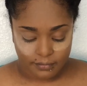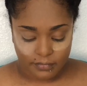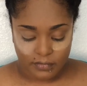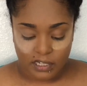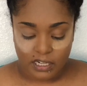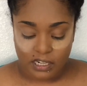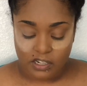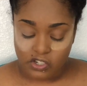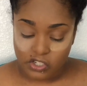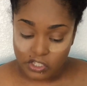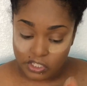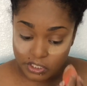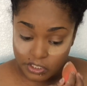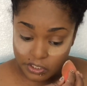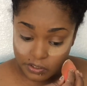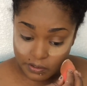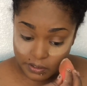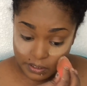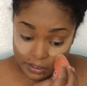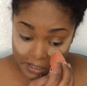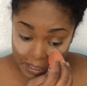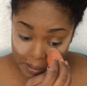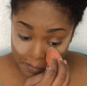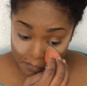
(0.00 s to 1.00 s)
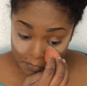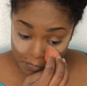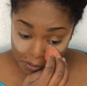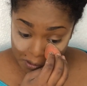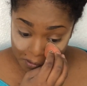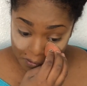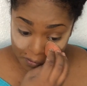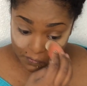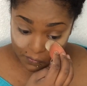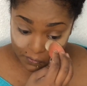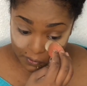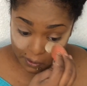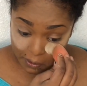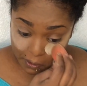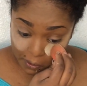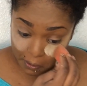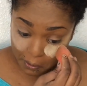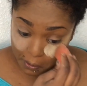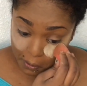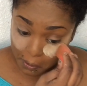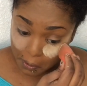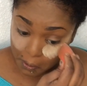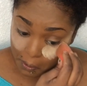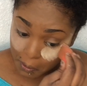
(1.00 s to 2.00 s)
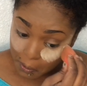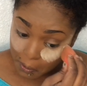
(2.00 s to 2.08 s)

And I just do the same thing over here.